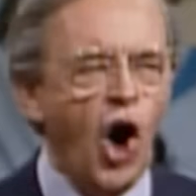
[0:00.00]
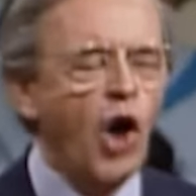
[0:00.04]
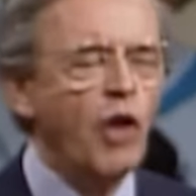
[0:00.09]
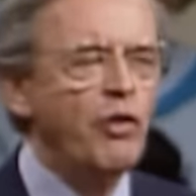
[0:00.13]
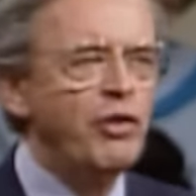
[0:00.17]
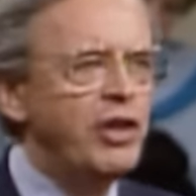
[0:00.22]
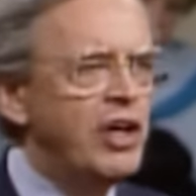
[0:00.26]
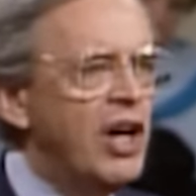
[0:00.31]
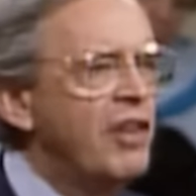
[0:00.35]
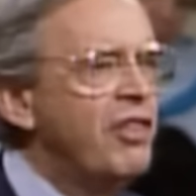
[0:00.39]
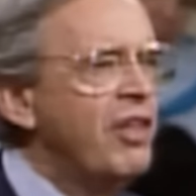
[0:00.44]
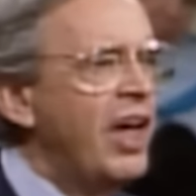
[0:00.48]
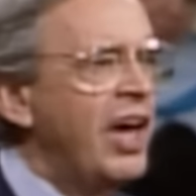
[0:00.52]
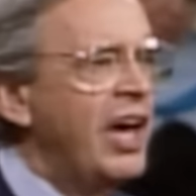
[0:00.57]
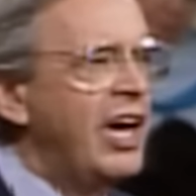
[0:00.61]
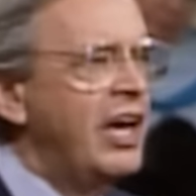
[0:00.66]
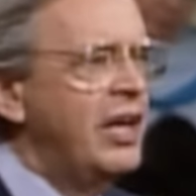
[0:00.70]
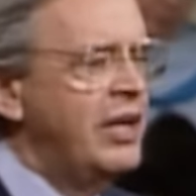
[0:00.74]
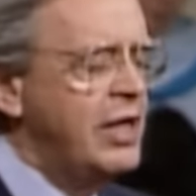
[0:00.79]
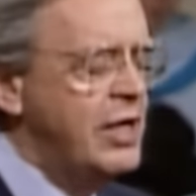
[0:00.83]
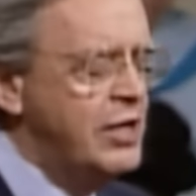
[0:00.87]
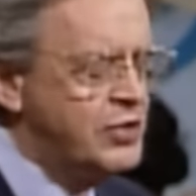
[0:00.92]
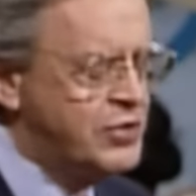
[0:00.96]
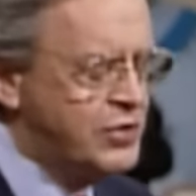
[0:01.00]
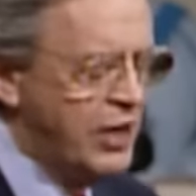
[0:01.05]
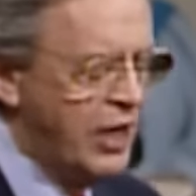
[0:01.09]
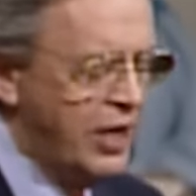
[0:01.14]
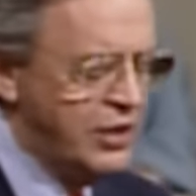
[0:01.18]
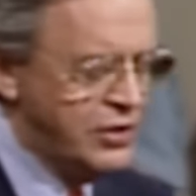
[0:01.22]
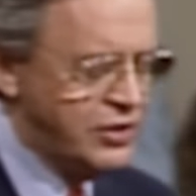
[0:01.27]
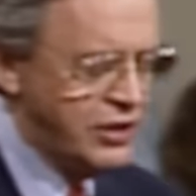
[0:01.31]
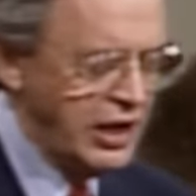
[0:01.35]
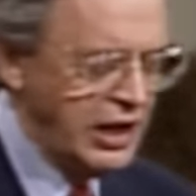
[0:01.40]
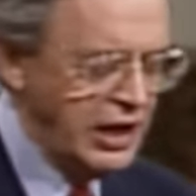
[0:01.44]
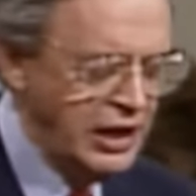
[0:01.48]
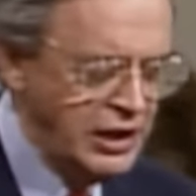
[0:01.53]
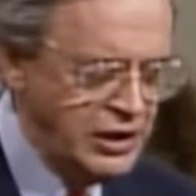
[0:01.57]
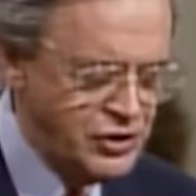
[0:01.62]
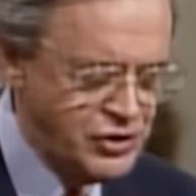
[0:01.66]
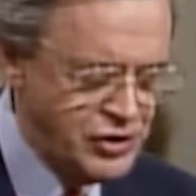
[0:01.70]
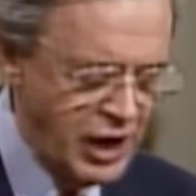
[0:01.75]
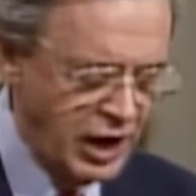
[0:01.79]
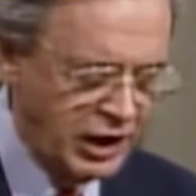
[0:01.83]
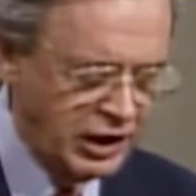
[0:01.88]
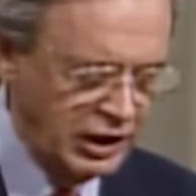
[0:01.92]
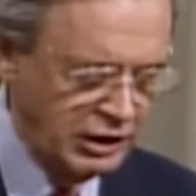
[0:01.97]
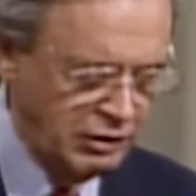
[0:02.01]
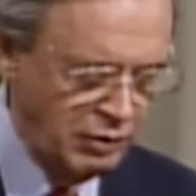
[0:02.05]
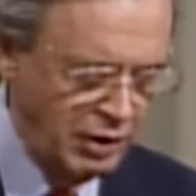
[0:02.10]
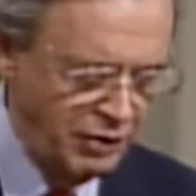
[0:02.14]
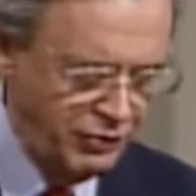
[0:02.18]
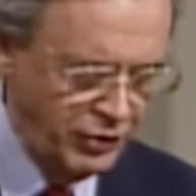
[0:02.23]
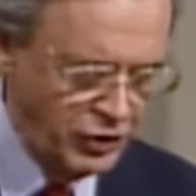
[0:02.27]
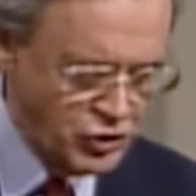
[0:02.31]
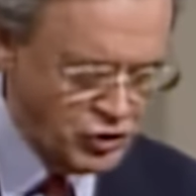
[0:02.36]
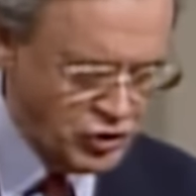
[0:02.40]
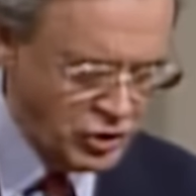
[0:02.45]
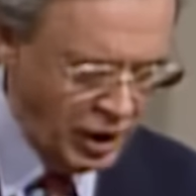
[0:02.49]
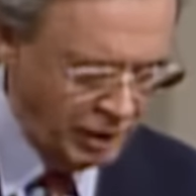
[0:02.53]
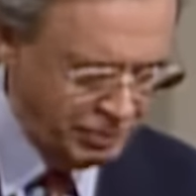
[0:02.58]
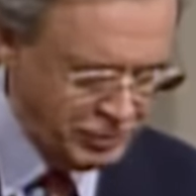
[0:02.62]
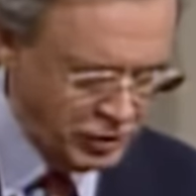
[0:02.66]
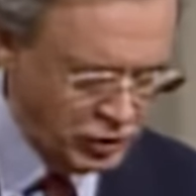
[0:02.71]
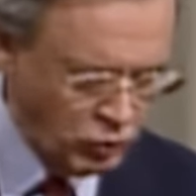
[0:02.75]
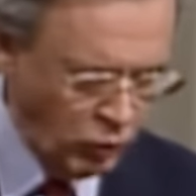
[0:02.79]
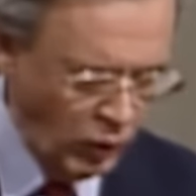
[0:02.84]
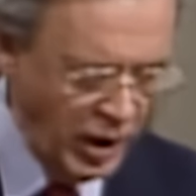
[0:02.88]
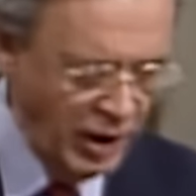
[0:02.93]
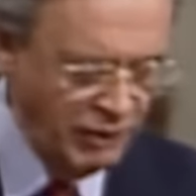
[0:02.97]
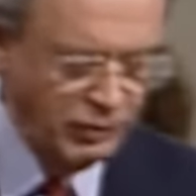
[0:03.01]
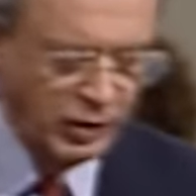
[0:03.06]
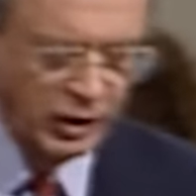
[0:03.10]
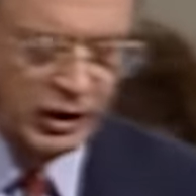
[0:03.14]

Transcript: On the other hand, he says in 2 Corinthians chapter 12,